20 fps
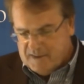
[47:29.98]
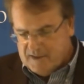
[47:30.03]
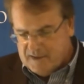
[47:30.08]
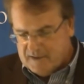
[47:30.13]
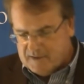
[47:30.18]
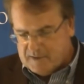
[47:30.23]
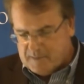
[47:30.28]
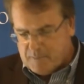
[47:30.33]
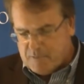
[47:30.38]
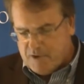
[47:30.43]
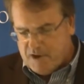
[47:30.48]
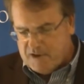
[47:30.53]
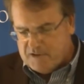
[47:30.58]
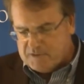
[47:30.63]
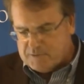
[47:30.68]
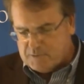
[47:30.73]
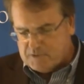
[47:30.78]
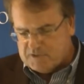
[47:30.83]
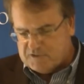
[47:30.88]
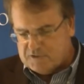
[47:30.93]
And the
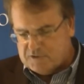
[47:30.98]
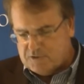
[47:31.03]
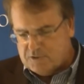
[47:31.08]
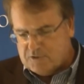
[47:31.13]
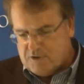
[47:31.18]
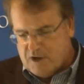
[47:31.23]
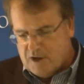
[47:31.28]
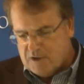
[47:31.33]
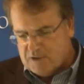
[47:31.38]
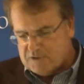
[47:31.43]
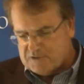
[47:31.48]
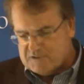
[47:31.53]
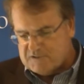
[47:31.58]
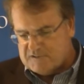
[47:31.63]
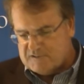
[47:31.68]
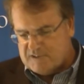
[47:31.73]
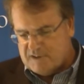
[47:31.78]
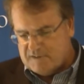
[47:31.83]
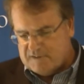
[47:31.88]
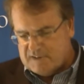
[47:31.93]
price was
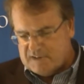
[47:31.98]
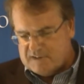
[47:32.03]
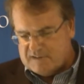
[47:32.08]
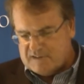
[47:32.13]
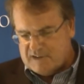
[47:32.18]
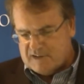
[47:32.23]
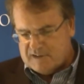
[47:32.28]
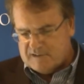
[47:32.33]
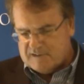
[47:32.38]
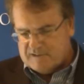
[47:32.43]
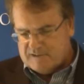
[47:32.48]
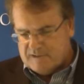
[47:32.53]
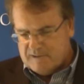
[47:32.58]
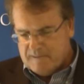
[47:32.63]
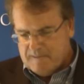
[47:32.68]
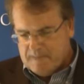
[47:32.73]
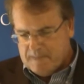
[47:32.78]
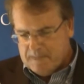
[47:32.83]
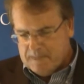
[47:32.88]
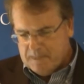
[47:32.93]
$2.70
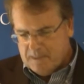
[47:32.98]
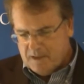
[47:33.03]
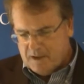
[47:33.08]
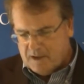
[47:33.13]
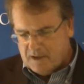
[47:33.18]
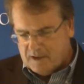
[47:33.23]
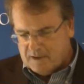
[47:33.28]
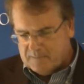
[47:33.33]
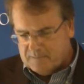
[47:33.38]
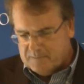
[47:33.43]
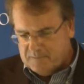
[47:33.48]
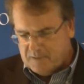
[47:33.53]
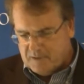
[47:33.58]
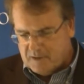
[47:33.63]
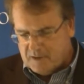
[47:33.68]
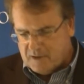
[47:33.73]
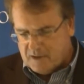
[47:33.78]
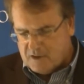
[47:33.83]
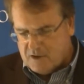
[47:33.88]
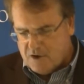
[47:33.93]
a
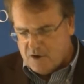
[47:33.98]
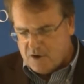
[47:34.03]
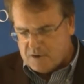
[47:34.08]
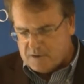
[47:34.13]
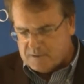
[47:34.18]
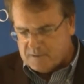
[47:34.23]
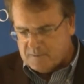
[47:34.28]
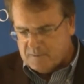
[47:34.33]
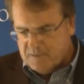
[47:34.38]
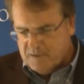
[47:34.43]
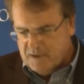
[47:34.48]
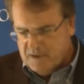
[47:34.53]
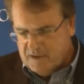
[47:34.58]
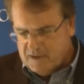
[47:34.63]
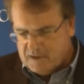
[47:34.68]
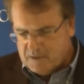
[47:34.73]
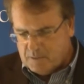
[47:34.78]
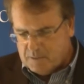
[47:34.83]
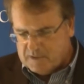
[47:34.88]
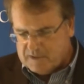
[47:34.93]
carton,
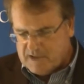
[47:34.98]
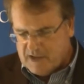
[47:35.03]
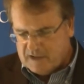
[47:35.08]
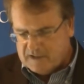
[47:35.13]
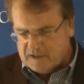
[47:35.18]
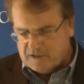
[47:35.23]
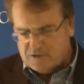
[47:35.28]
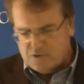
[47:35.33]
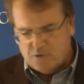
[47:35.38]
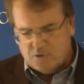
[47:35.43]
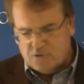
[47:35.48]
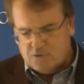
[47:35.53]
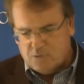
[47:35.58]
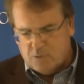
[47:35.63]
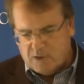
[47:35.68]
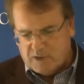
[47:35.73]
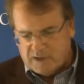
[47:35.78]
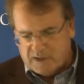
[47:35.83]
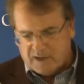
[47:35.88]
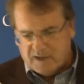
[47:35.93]
and it went down to
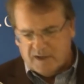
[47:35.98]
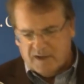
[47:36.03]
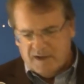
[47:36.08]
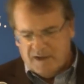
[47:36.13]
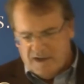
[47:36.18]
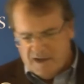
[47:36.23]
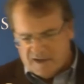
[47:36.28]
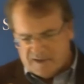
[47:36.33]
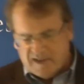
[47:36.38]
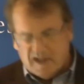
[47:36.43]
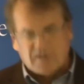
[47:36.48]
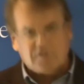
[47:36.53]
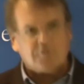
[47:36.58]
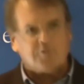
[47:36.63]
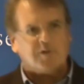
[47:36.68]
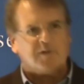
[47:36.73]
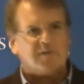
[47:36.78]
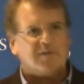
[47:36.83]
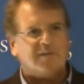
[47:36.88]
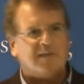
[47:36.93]
$2.20, and that's
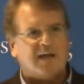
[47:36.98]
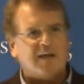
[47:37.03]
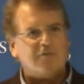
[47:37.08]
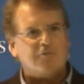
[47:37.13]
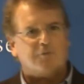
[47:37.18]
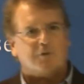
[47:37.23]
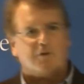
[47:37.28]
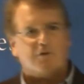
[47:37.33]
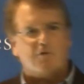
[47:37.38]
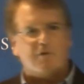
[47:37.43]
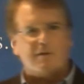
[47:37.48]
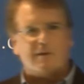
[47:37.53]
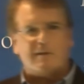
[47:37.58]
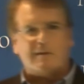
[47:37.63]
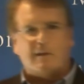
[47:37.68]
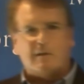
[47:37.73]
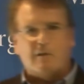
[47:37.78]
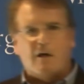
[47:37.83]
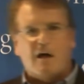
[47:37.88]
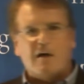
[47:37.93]
what
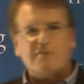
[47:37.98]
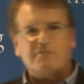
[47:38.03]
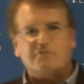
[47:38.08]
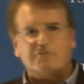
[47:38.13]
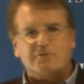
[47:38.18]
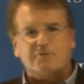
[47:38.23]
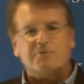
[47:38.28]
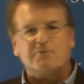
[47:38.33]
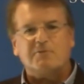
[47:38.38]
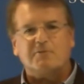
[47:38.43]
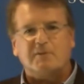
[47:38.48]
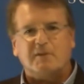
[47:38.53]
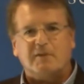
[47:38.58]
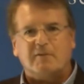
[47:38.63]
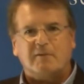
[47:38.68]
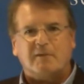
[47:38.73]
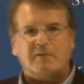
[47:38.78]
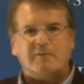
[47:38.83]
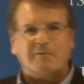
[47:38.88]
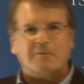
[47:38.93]
created the lawsuit.
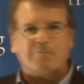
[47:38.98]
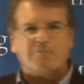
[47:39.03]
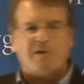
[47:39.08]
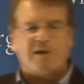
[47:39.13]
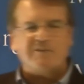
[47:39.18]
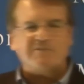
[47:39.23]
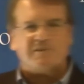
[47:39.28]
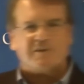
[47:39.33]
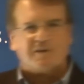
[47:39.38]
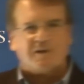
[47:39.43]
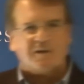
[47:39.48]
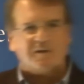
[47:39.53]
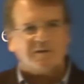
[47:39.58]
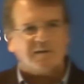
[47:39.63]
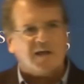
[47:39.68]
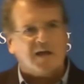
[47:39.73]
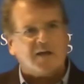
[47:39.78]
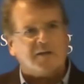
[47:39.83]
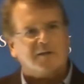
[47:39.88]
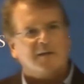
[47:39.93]
The price had gone
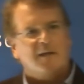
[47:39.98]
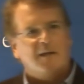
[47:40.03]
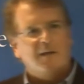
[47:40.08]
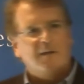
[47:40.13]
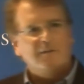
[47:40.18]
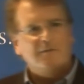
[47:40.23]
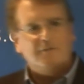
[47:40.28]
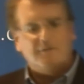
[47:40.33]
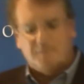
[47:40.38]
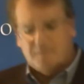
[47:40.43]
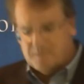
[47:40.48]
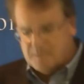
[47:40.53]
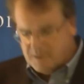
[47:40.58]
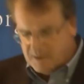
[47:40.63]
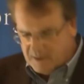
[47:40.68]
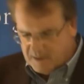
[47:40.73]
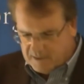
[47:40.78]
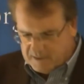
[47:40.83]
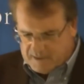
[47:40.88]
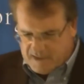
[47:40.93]
down
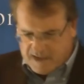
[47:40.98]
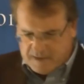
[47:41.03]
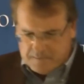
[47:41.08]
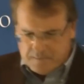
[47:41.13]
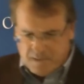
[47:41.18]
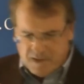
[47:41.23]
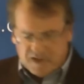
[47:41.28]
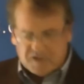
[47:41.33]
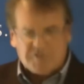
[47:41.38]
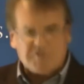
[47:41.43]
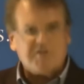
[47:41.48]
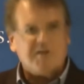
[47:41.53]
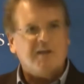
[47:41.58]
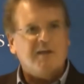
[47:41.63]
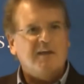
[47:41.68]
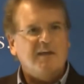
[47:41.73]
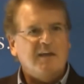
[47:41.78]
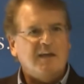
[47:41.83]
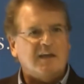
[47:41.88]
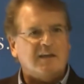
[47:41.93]
that much,
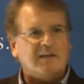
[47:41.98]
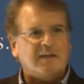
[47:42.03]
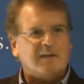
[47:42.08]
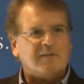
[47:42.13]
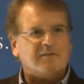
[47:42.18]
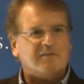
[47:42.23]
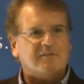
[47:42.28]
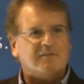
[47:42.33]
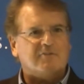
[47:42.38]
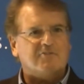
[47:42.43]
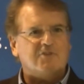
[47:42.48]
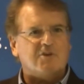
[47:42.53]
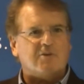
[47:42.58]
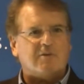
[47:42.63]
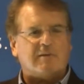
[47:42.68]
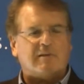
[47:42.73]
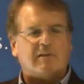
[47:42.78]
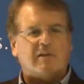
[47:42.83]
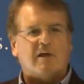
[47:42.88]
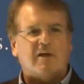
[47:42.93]
and that
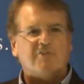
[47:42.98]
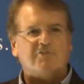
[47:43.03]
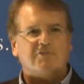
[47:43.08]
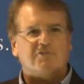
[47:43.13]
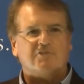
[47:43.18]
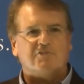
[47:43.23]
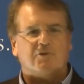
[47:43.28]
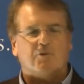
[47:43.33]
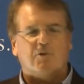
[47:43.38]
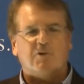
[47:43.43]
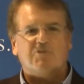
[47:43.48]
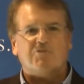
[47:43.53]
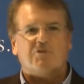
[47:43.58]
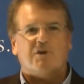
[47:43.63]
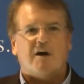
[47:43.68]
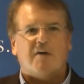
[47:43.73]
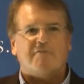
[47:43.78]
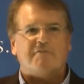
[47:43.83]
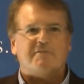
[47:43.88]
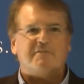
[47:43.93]
generated the lawsuit. So what
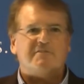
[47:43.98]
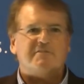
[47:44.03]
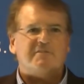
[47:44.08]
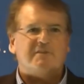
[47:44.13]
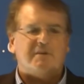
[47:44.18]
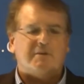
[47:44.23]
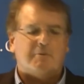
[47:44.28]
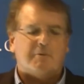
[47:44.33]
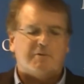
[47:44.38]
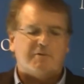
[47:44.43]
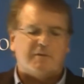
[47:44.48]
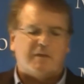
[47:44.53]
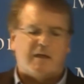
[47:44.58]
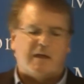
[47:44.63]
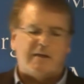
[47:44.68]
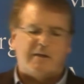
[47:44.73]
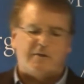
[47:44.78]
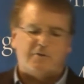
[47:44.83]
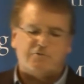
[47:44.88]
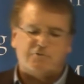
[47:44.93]
you often see with the
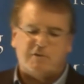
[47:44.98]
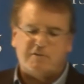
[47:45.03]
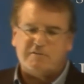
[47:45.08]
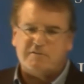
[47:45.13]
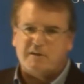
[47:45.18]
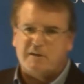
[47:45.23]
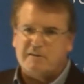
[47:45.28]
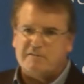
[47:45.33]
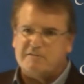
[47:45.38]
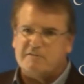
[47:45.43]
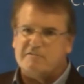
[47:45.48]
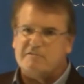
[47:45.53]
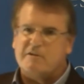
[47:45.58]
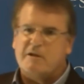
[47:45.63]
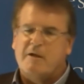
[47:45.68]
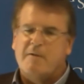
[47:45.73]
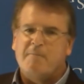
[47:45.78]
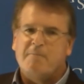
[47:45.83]
antitrust cases